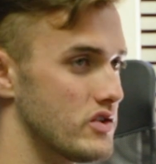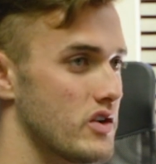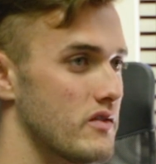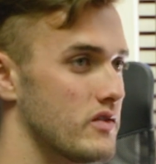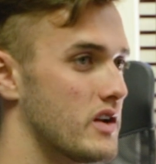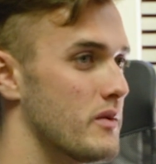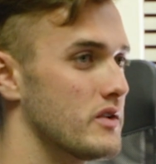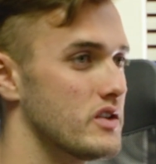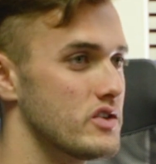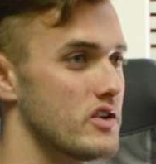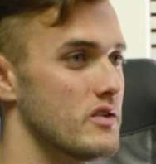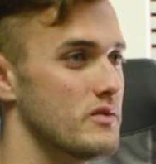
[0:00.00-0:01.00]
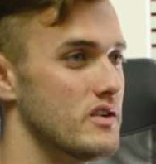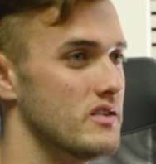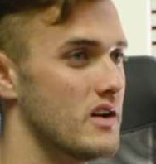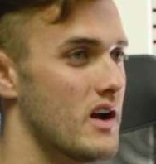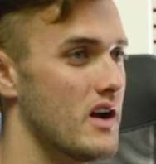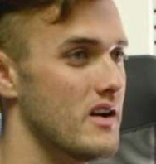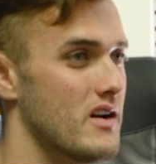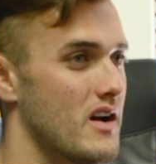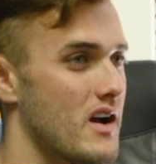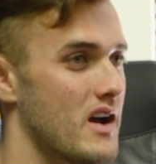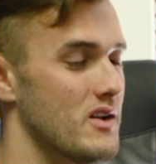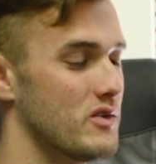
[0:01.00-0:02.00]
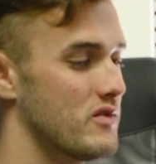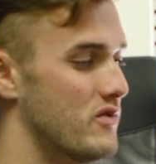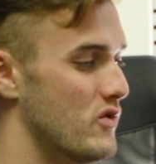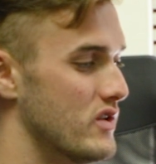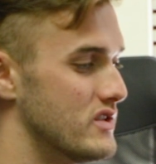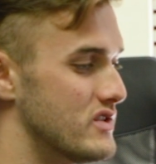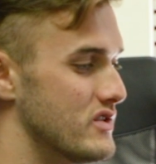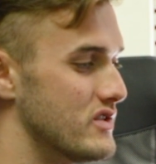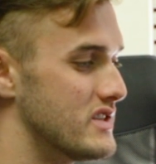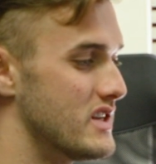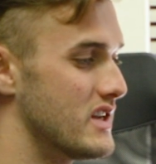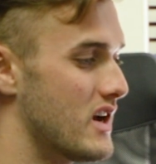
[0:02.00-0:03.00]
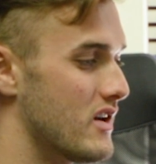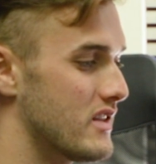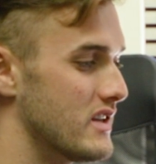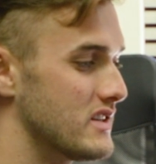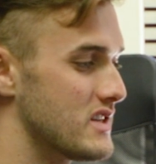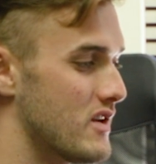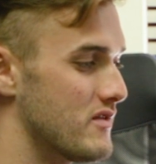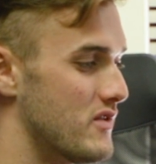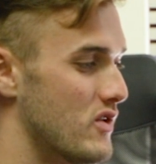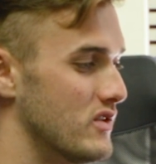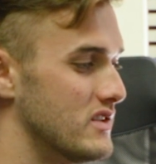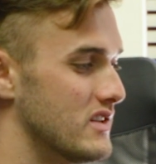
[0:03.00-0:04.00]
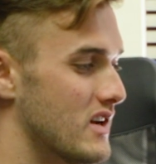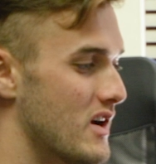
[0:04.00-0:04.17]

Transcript: Shout for coming on the show, bro. Ah. I, oh, yeah. I look forward to seeing how things unfold.